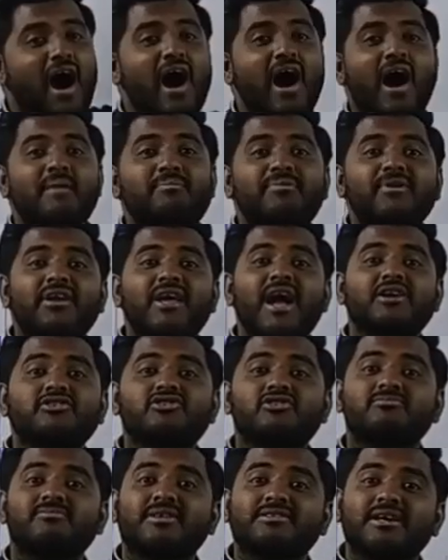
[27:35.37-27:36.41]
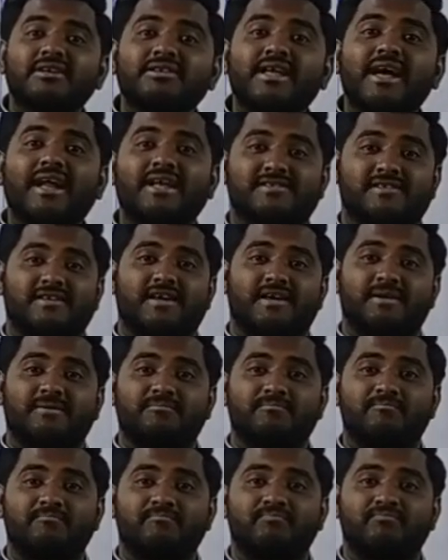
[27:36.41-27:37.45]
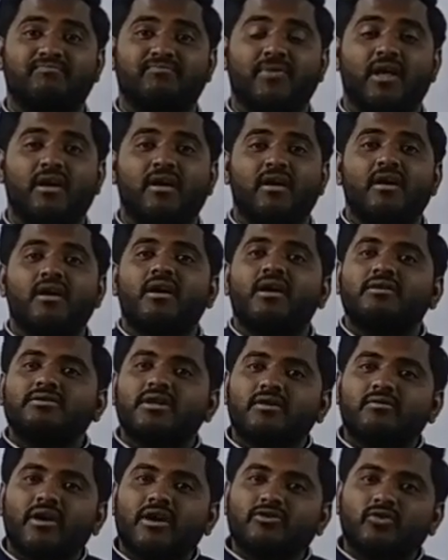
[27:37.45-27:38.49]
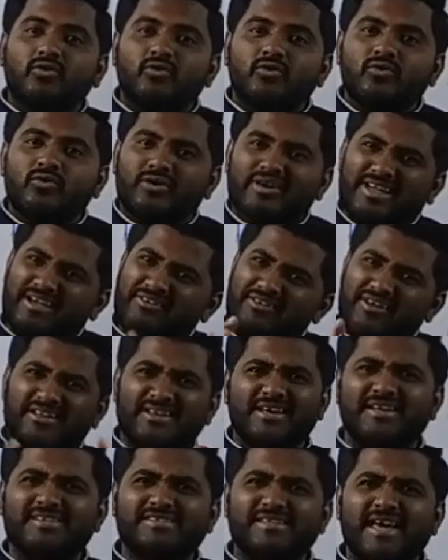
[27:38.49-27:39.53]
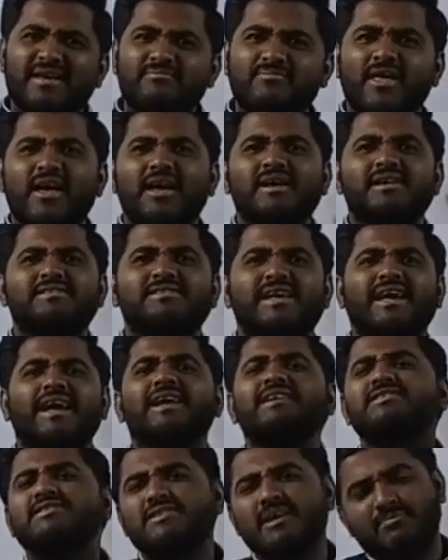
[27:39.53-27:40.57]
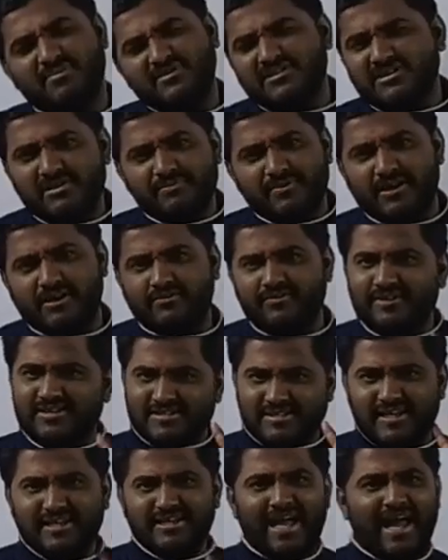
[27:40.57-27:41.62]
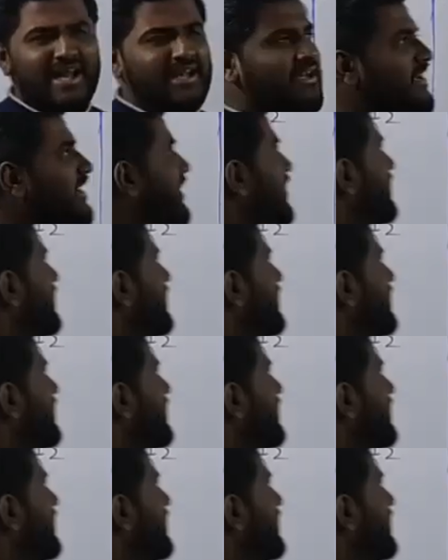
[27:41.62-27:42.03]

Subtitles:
half reaction method they are asking. Then what to do? Everything is same. Second step is different. We'll see that.